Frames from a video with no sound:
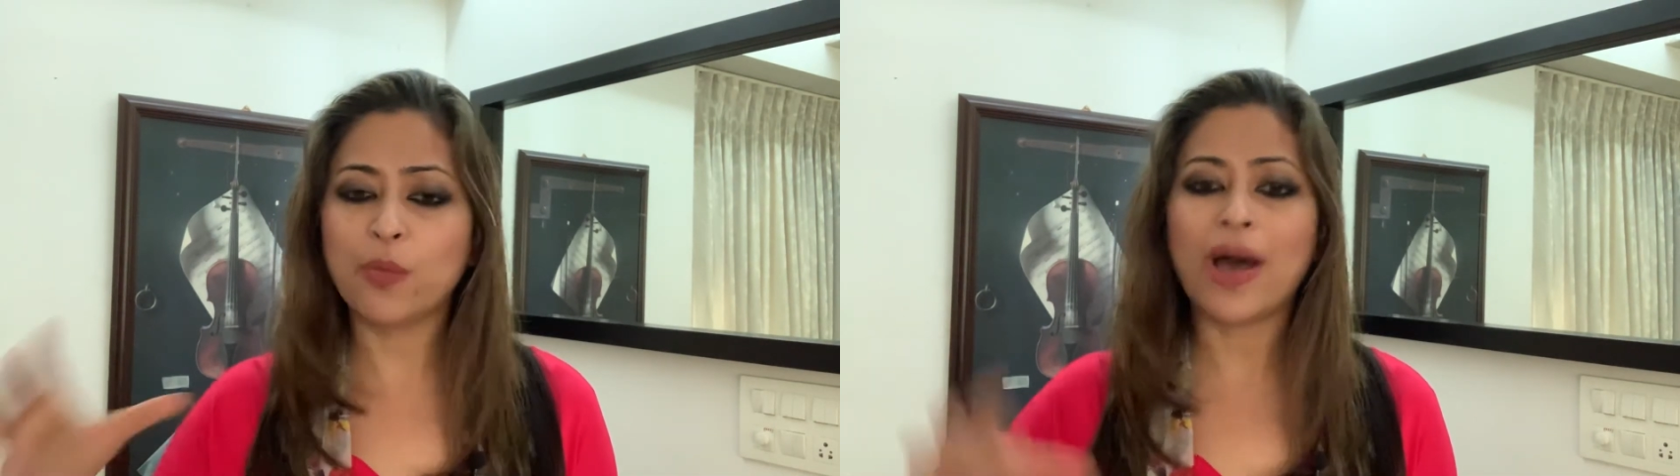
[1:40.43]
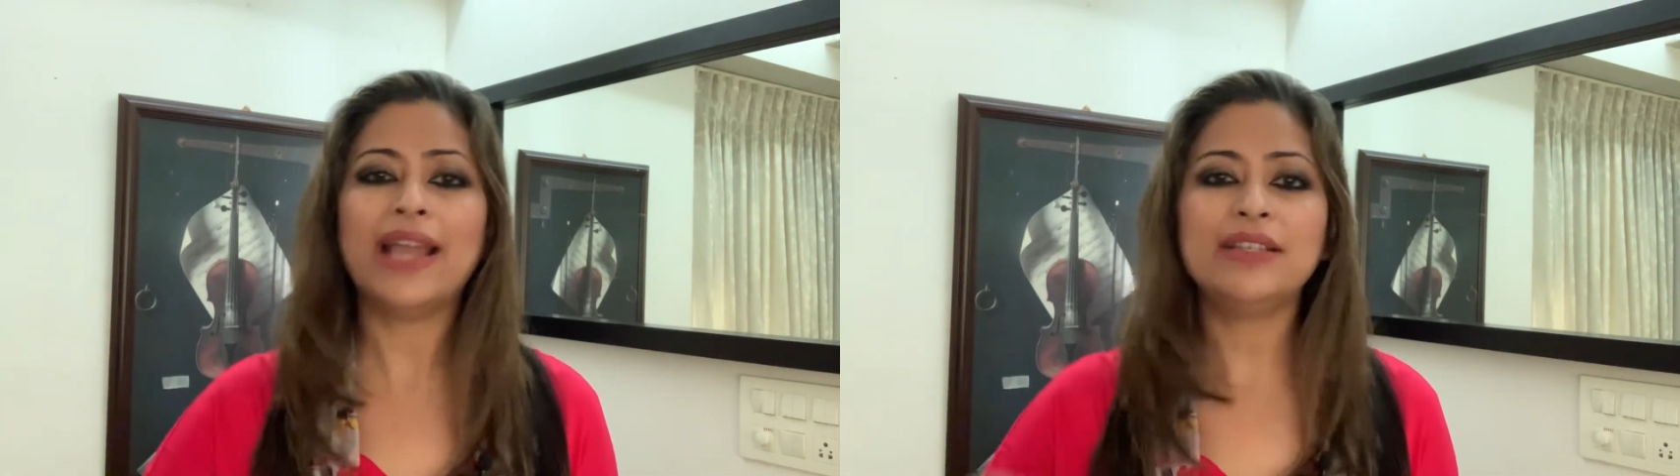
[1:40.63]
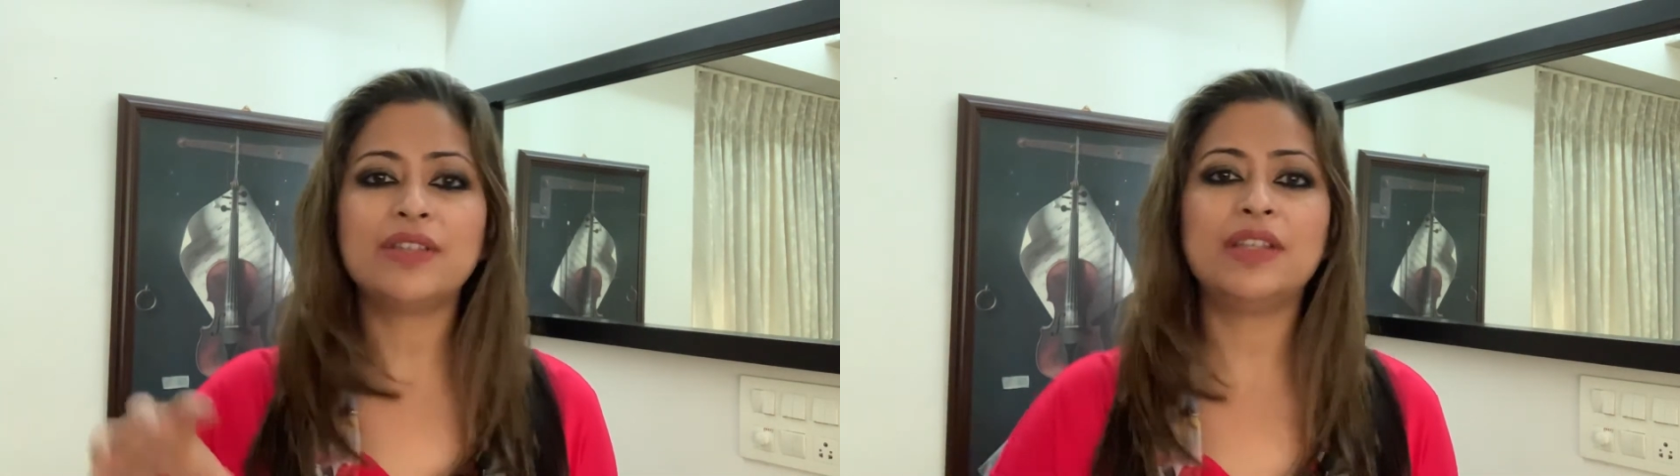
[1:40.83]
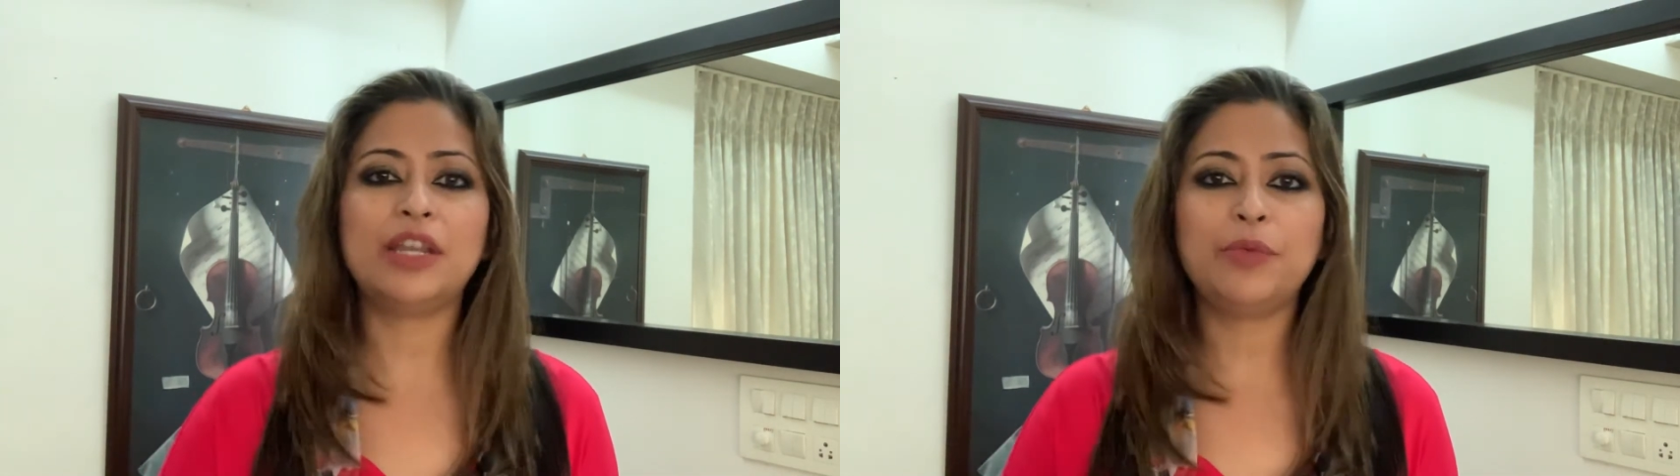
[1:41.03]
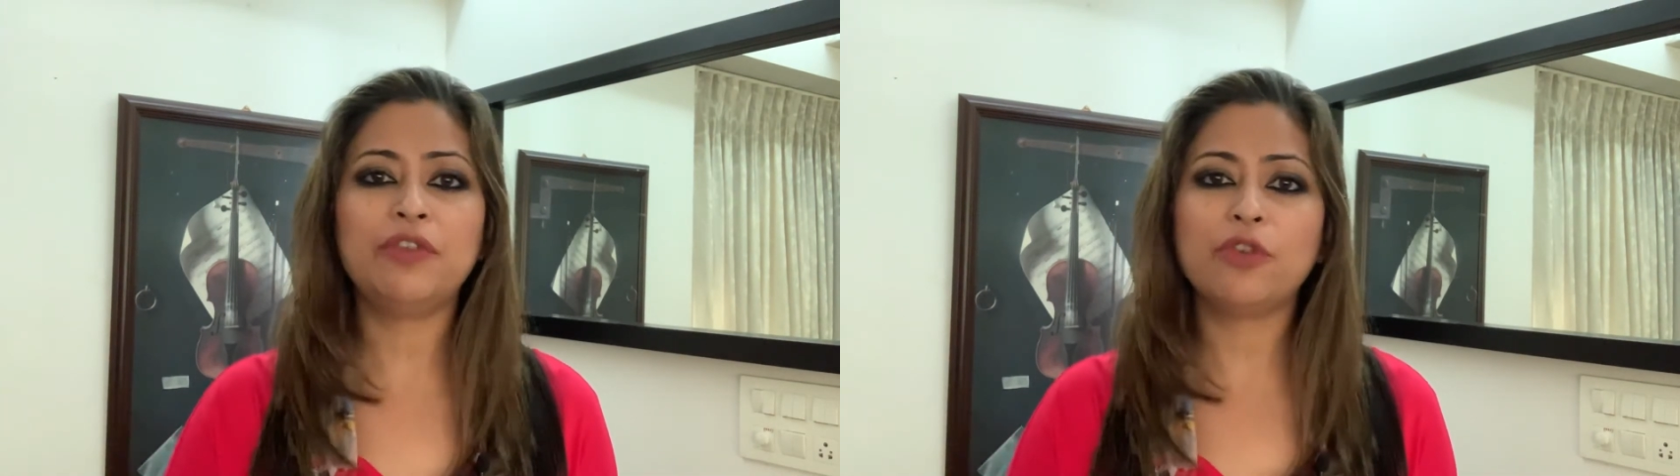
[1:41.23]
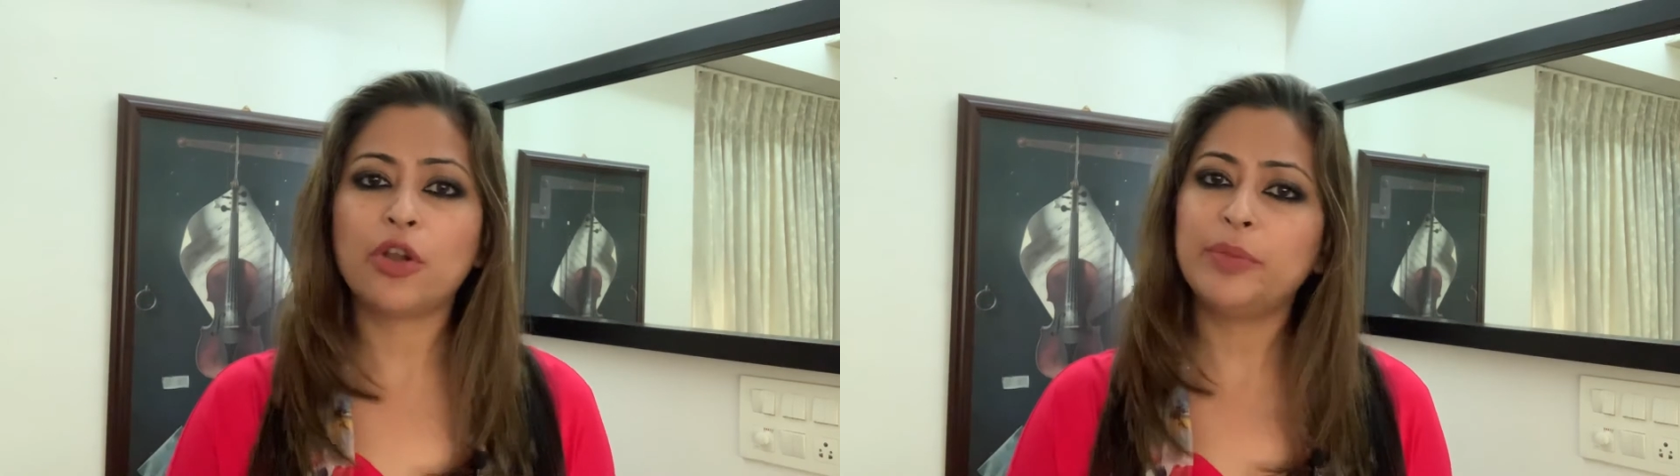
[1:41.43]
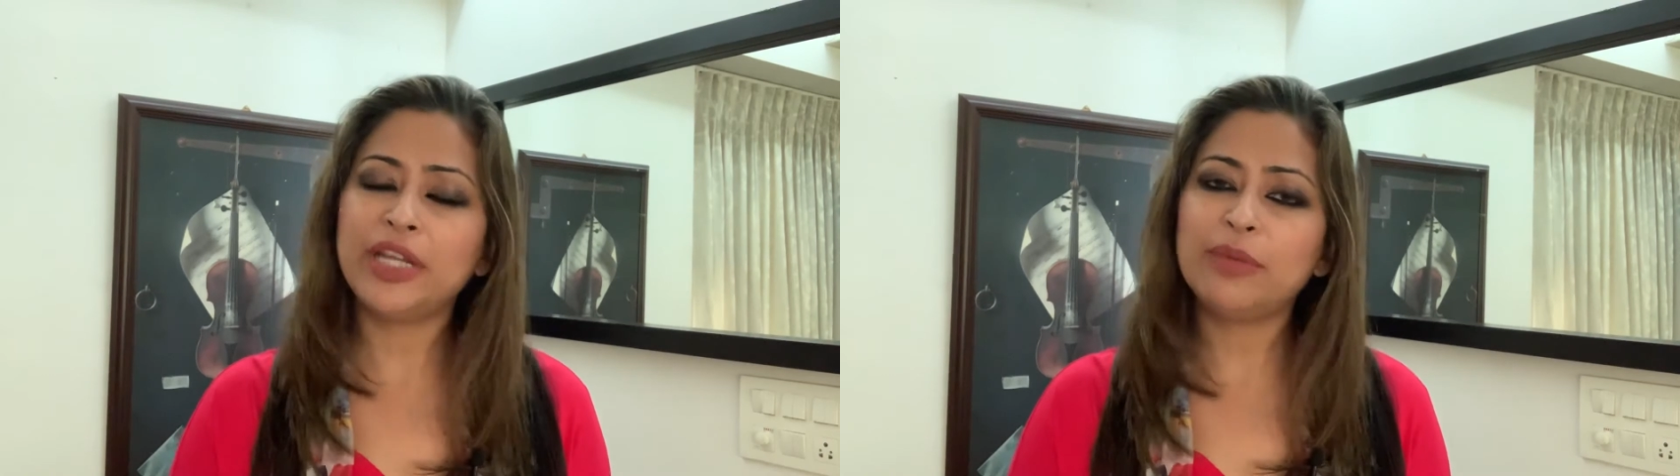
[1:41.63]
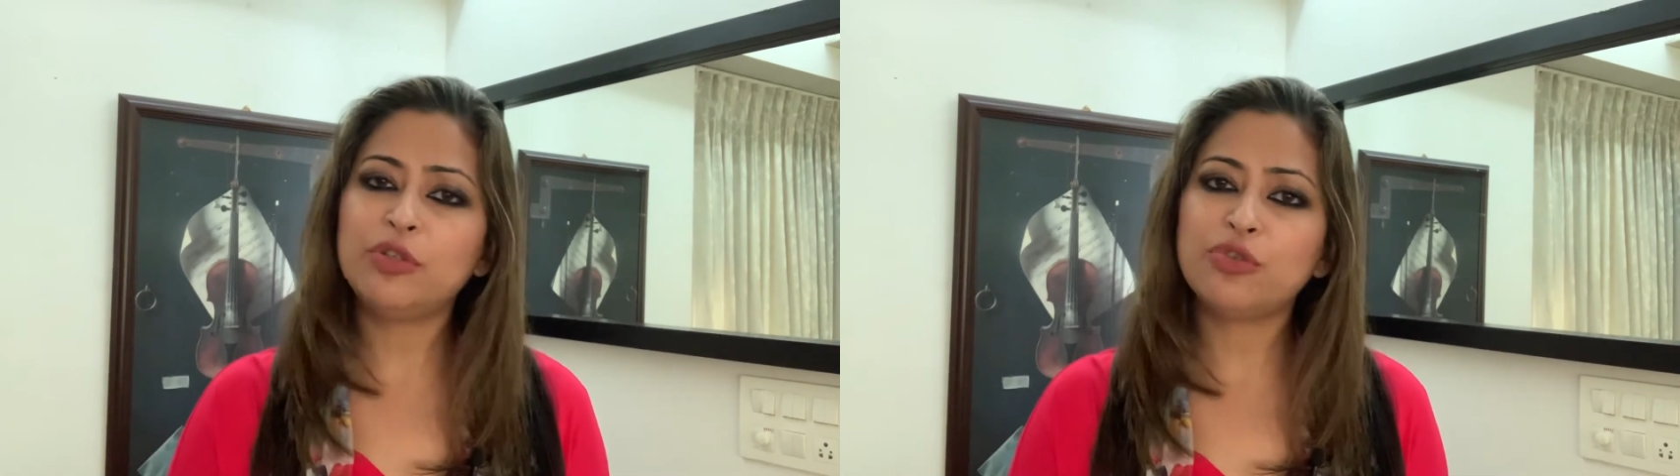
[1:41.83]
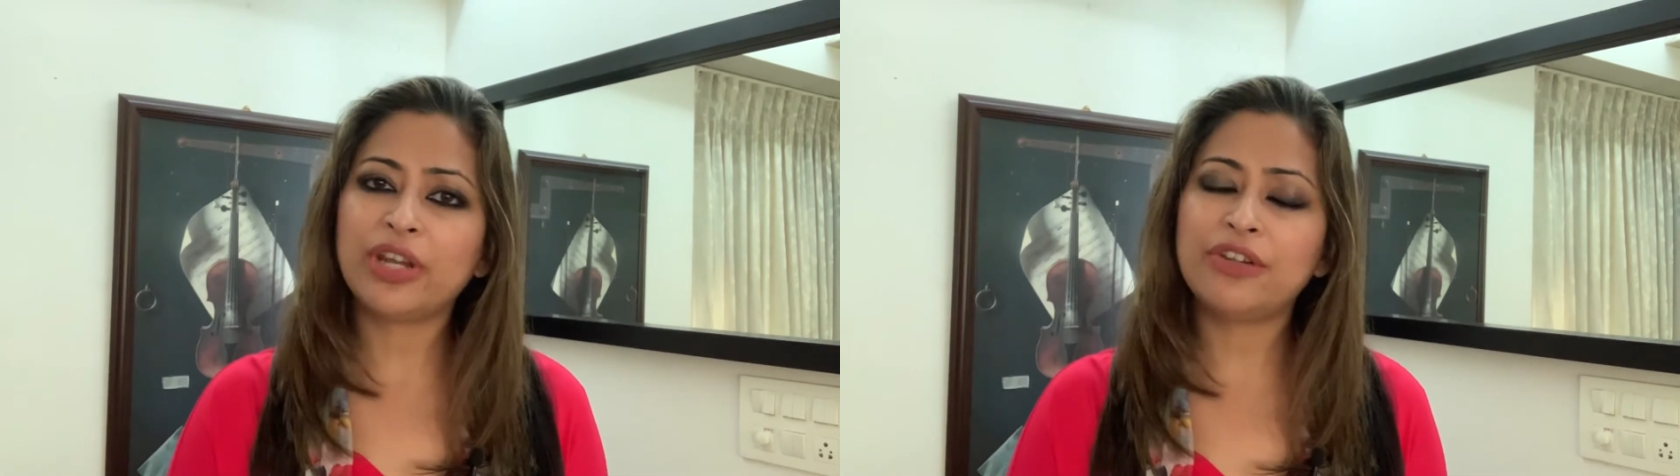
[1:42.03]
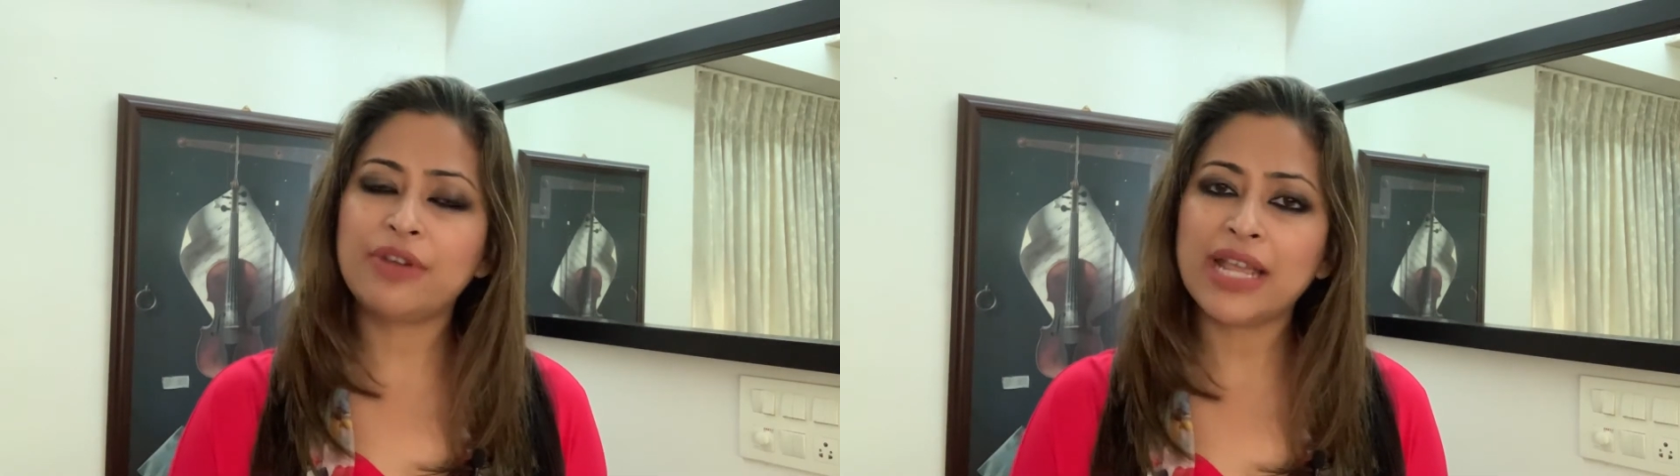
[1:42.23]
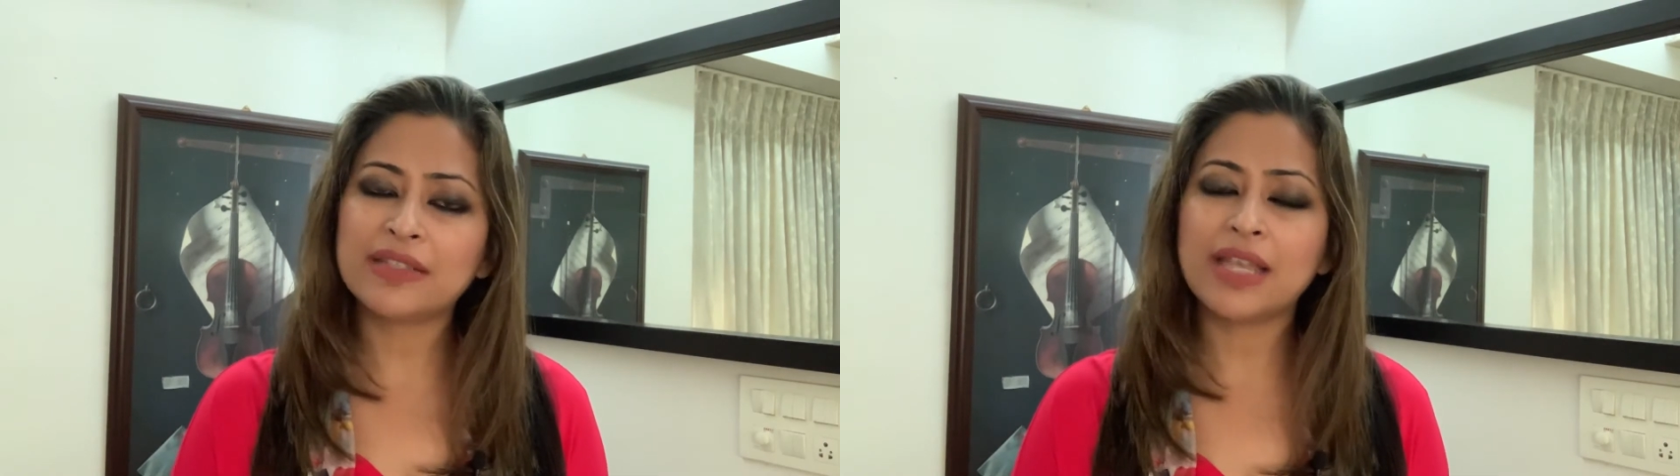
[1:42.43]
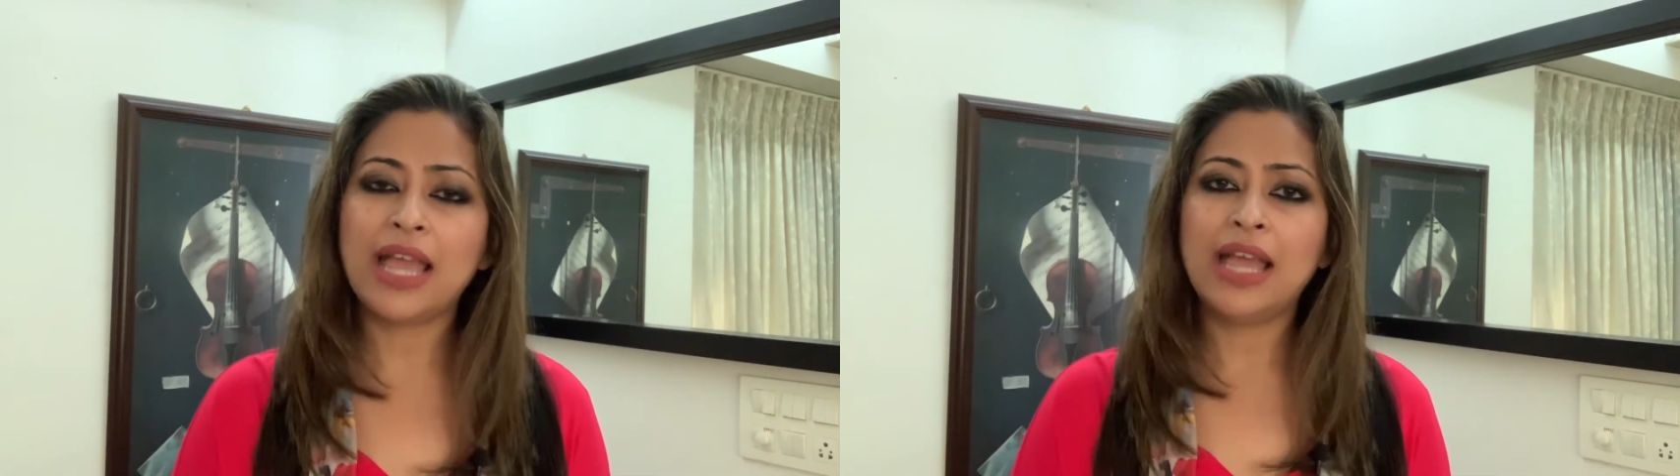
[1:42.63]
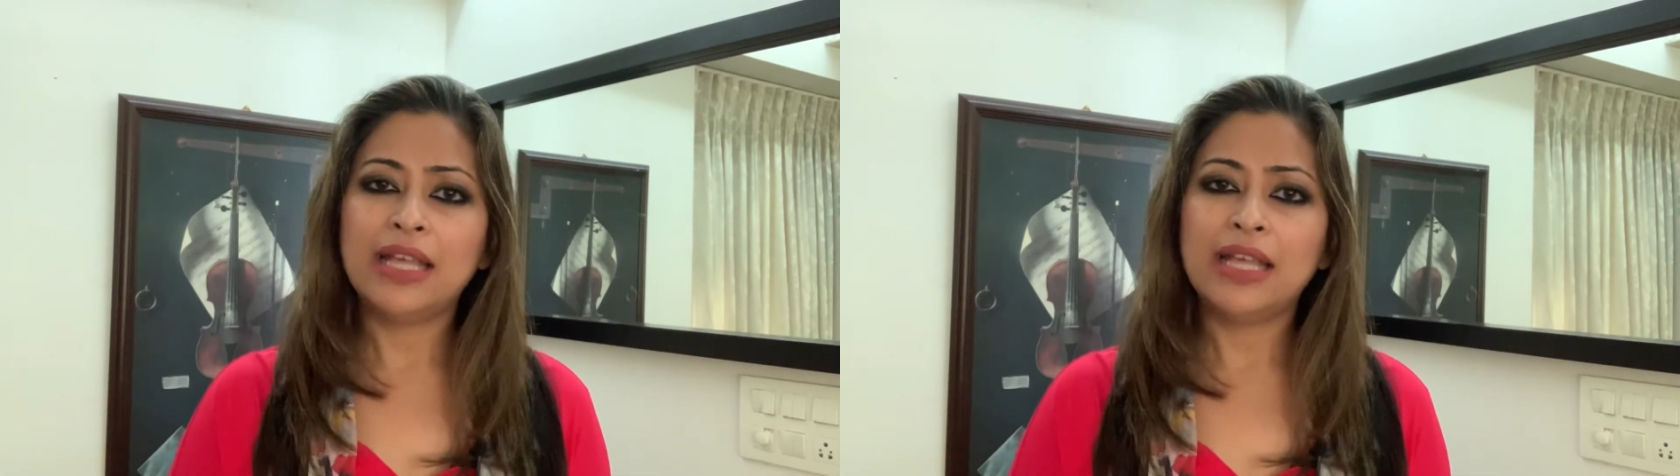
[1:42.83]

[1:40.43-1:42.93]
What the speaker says: Why is it that we have not been able to address